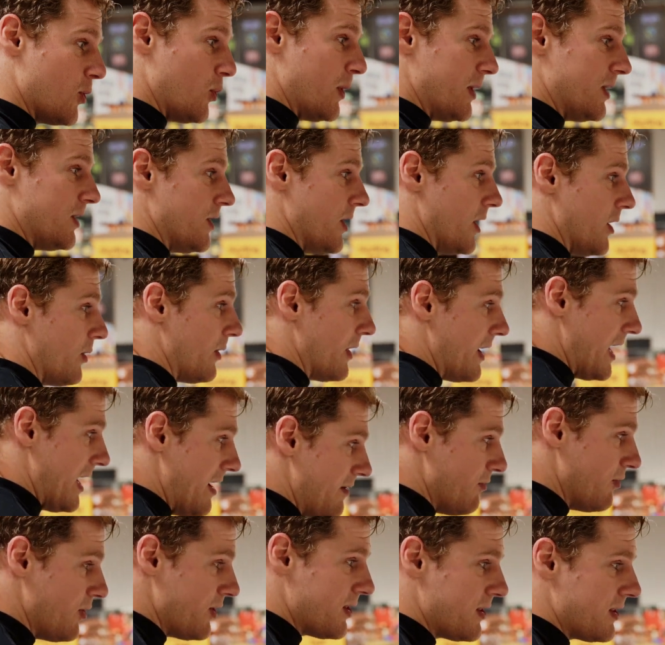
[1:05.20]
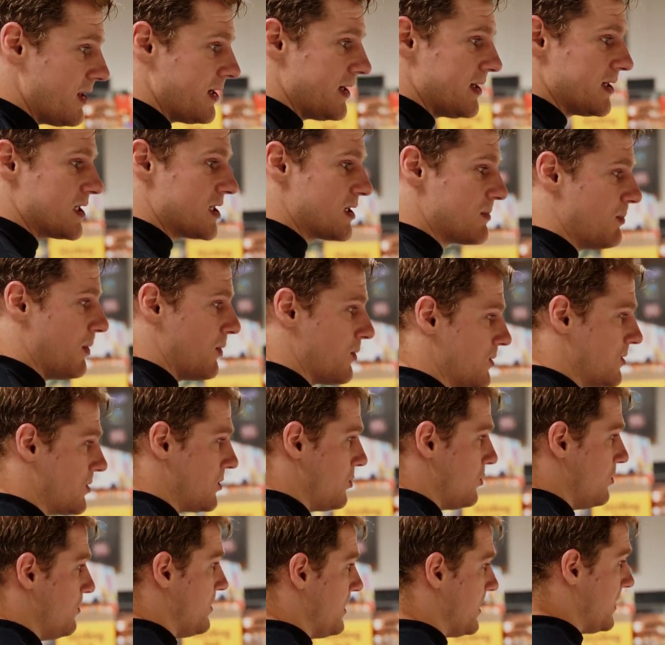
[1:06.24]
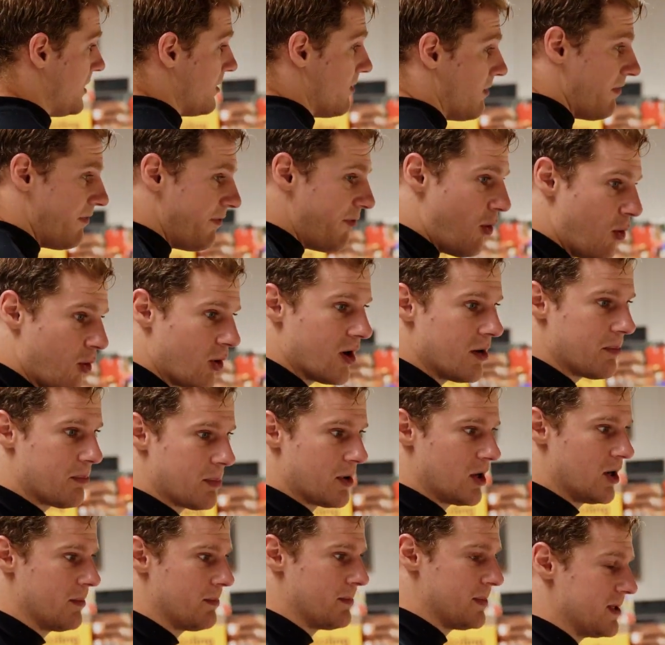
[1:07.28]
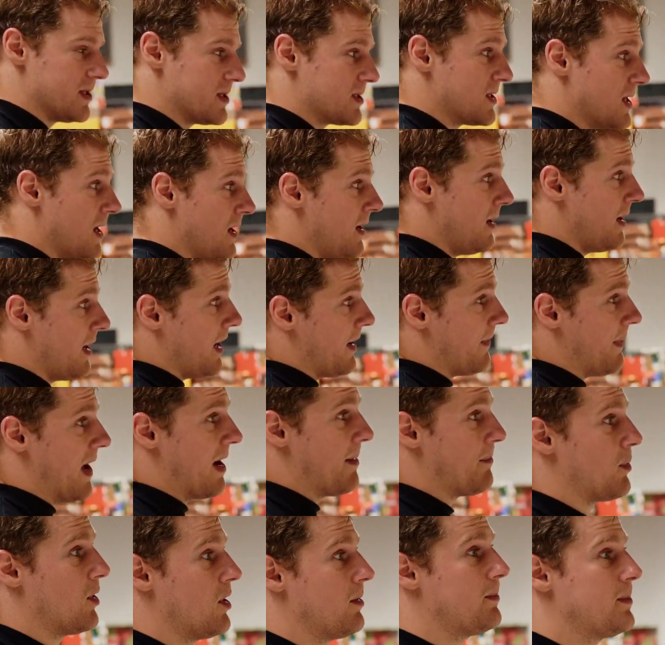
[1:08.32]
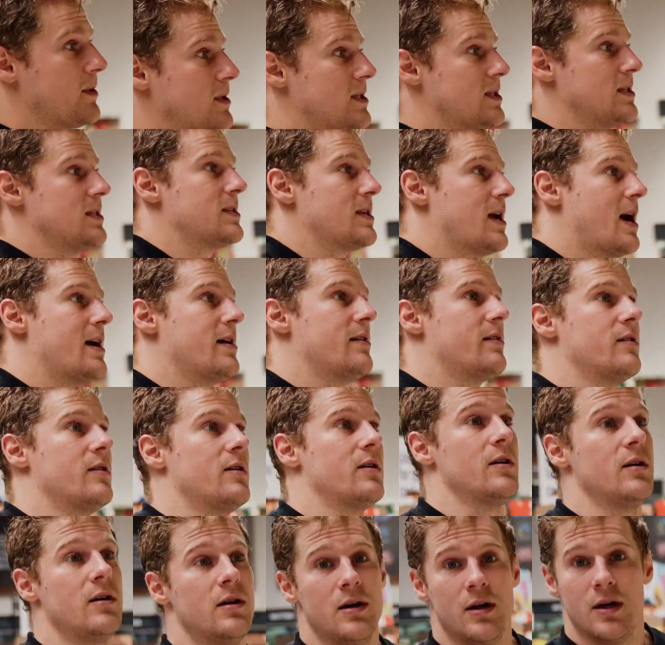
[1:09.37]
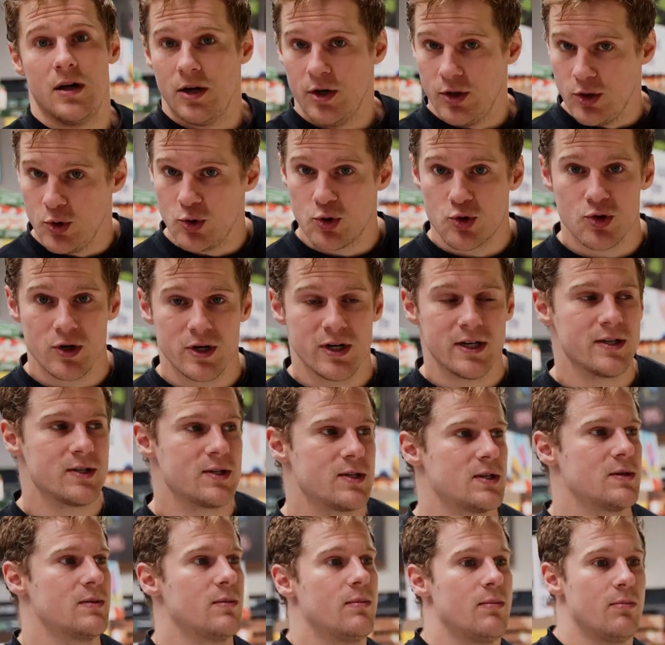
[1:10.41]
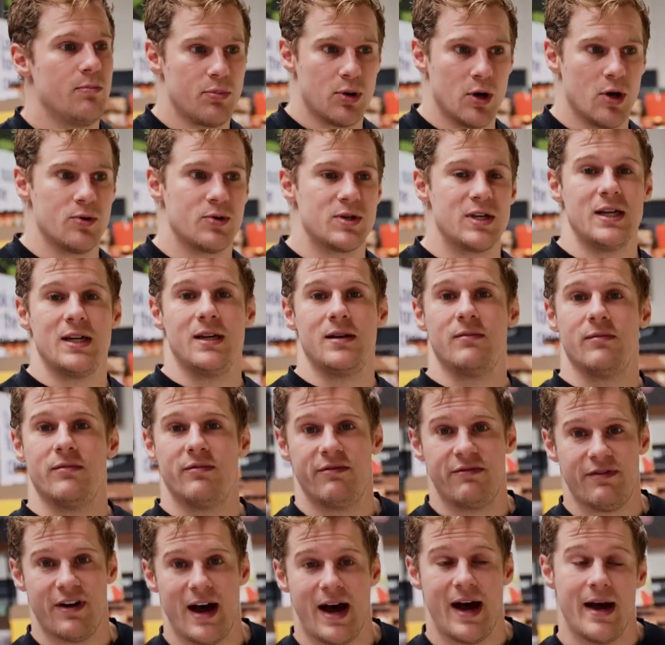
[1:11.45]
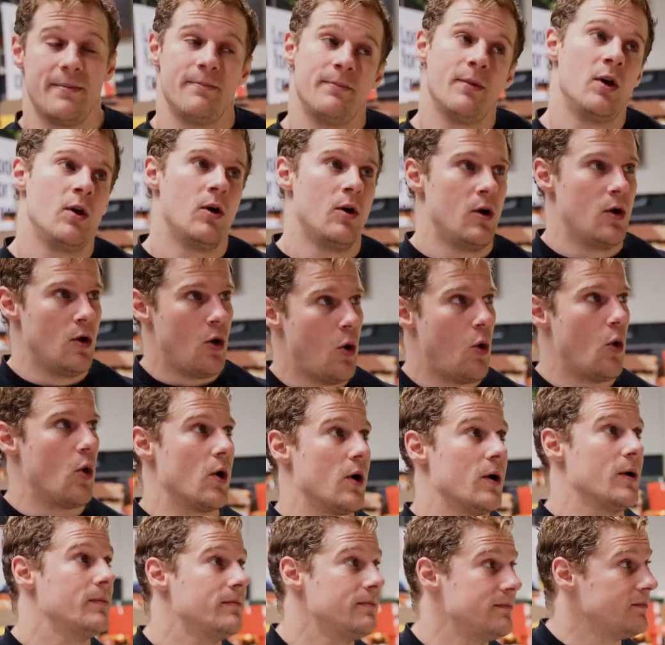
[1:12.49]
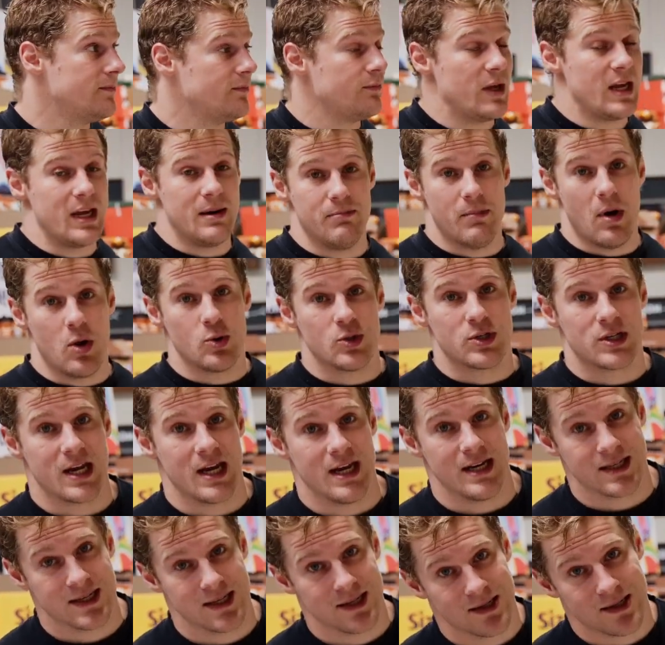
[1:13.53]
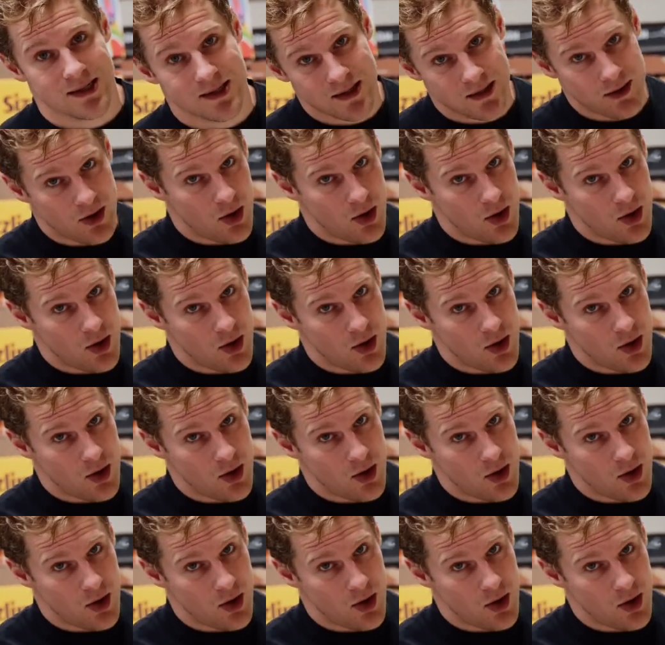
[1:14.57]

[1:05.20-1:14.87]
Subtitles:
window. Everything is supposed to be for a purpose, and that purpose is either nutrients, protein, fat, or in most cases,